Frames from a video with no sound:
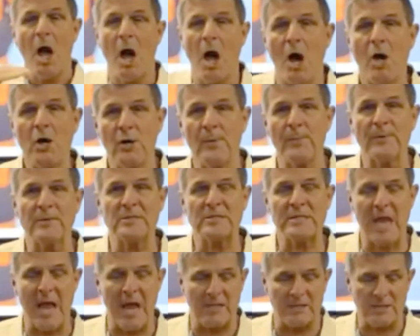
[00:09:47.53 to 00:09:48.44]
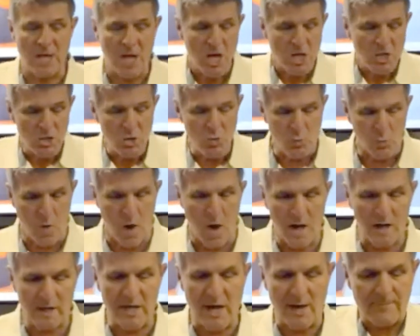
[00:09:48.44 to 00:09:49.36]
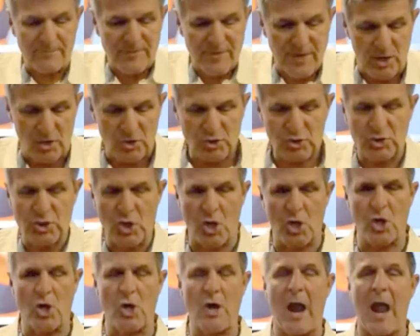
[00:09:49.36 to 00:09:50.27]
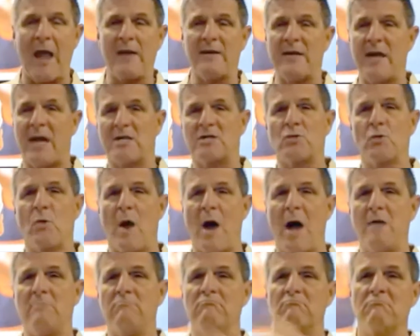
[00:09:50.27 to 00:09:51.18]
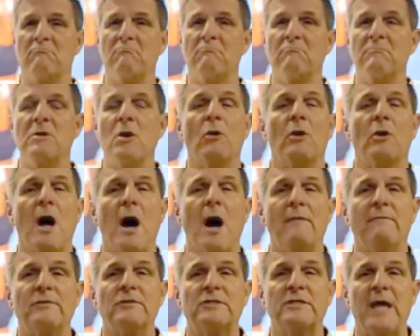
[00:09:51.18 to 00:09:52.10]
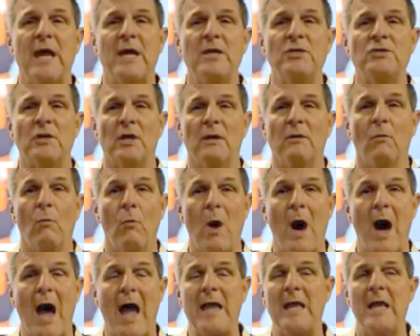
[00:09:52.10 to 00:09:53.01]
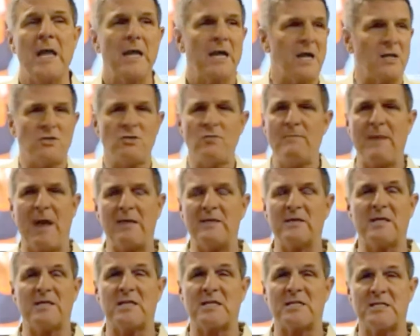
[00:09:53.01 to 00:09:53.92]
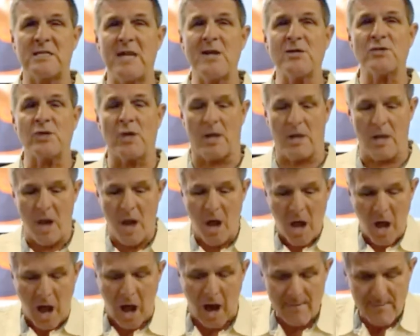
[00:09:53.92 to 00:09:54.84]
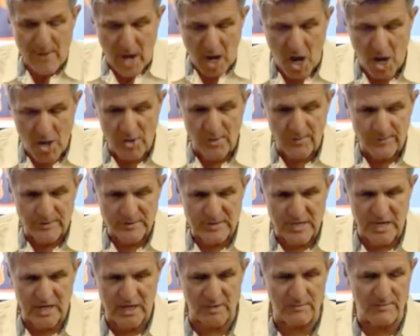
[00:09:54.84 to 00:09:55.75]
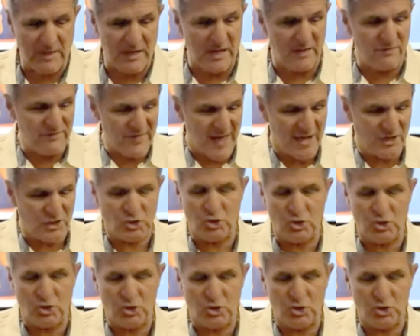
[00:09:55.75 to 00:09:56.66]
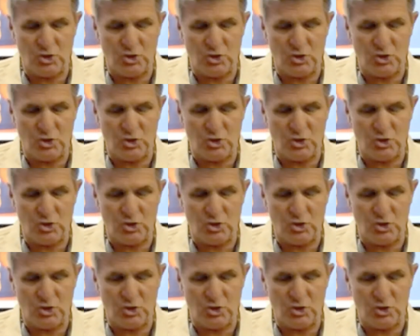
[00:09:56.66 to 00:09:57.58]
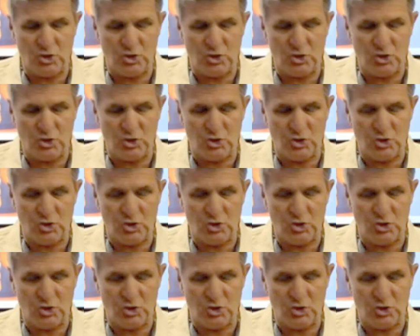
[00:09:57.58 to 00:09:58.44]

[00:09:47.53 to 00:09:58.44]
100%. You walk up, there's sugar, and guess what? no conversation. Why? Because you made the decision. I'm 100% committed. That sugar, I don't do it. No more conversation.